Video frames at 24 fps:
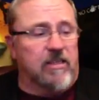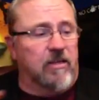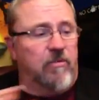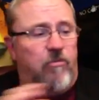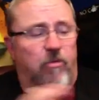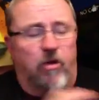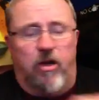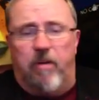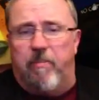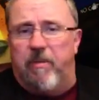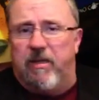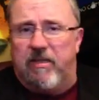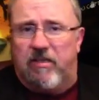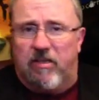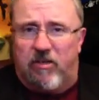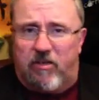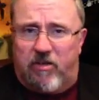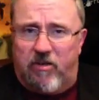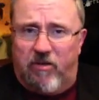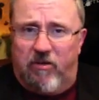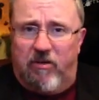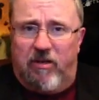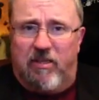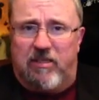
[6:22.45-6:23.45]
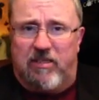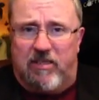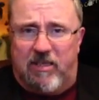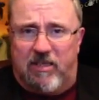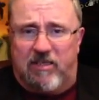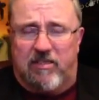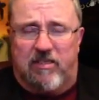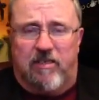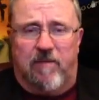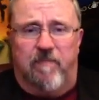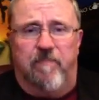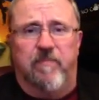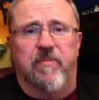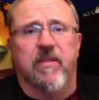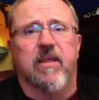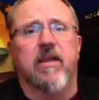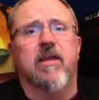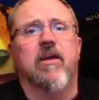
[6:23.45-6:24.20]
And what about the coolant system?